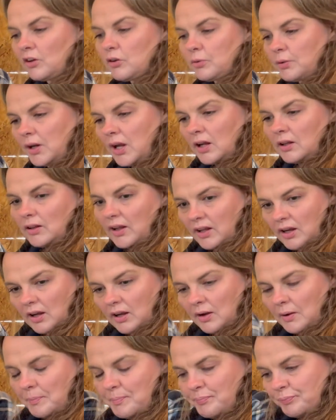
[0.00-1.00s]
create like
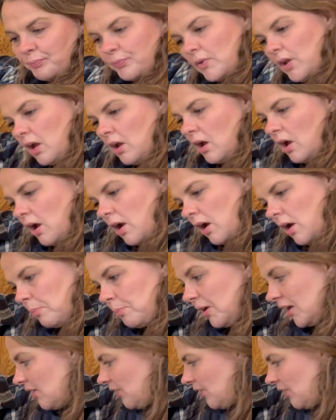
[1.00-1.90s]
a big